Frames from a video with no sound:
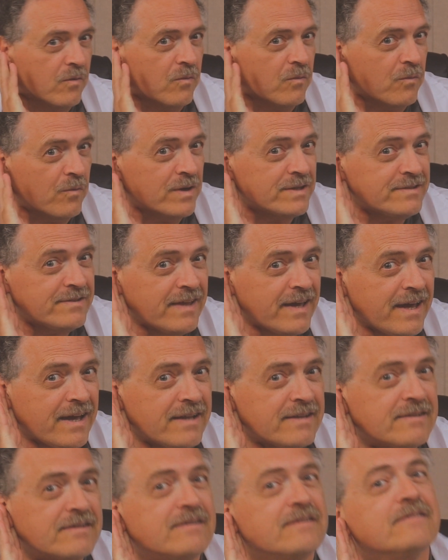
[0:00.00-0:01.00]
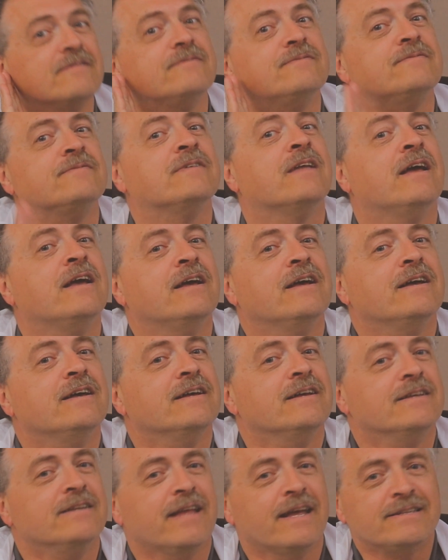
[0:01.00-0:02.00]
What's that?
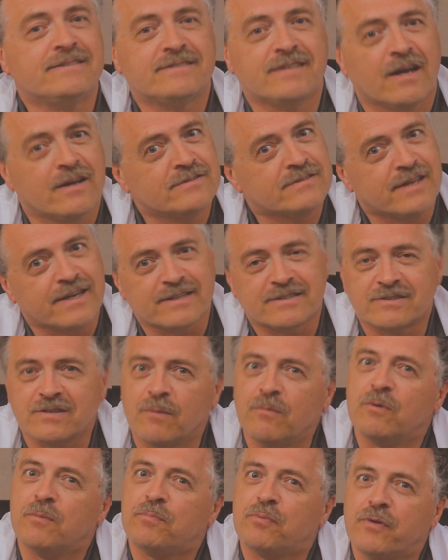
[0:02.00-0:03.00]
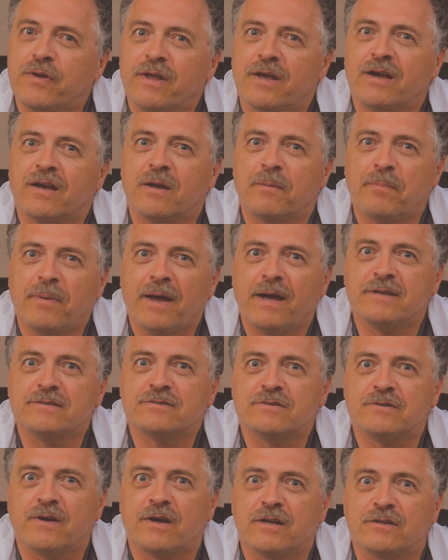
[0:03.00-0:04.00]
That sounds like someone putting a
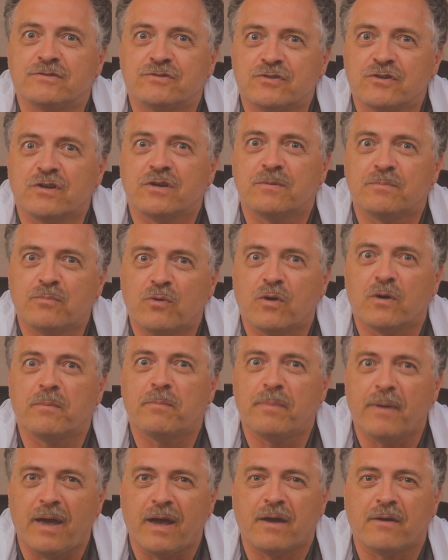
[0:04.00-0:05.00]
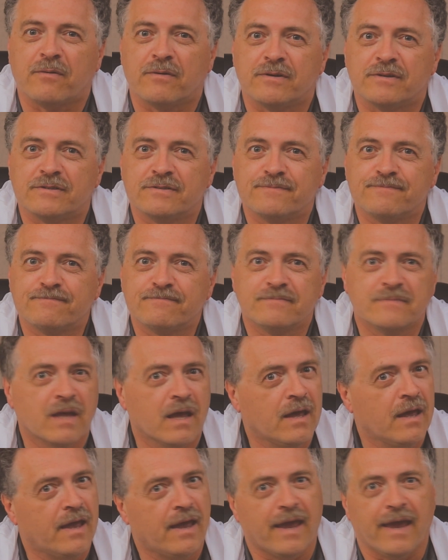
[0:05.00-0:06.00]
capacitor on a circuit board backwards.
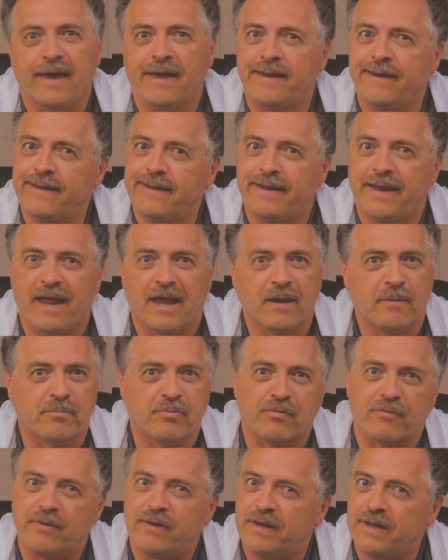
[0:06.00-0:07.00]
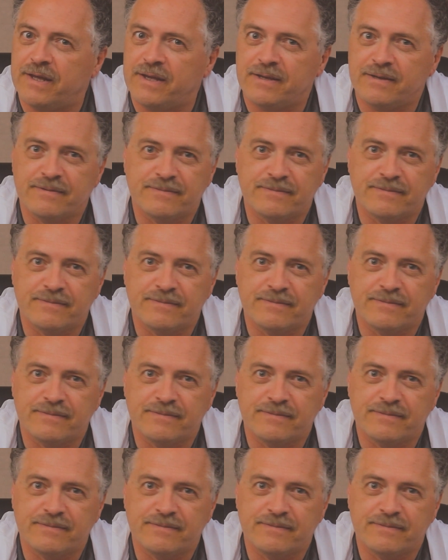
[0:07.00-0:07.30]
And it ain't pretty.